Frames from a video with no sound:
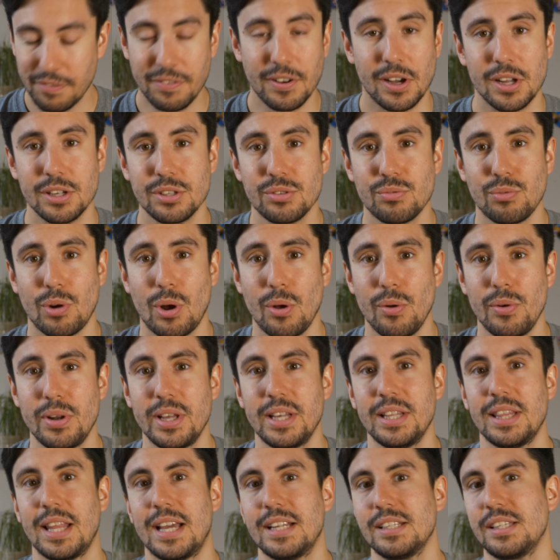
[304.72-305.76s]
Fast
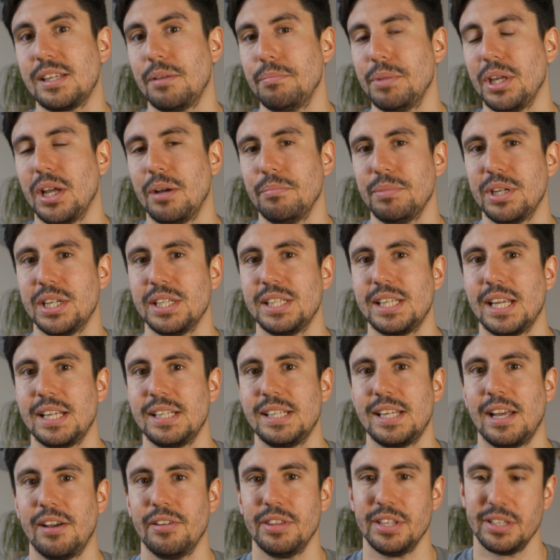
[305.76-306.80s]
rolling, that's something I'm going to
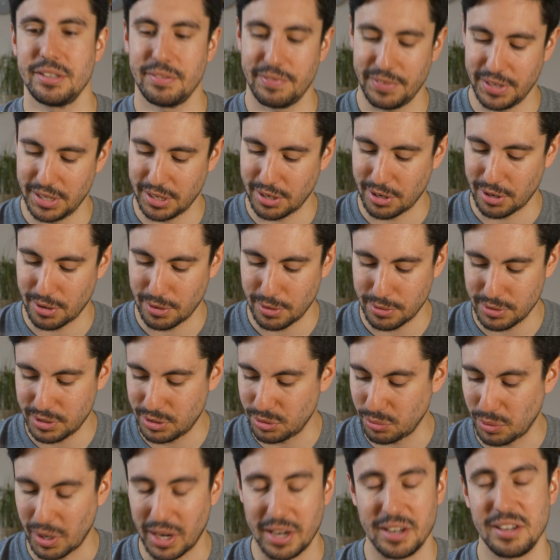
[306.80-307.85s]
test out in this video.
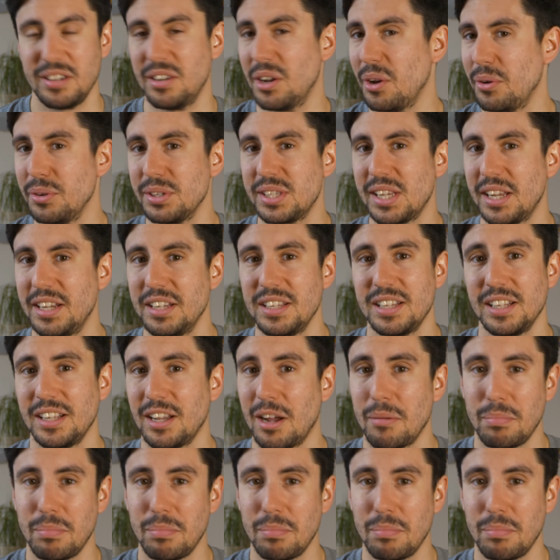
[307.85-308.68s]
Do I notice anything?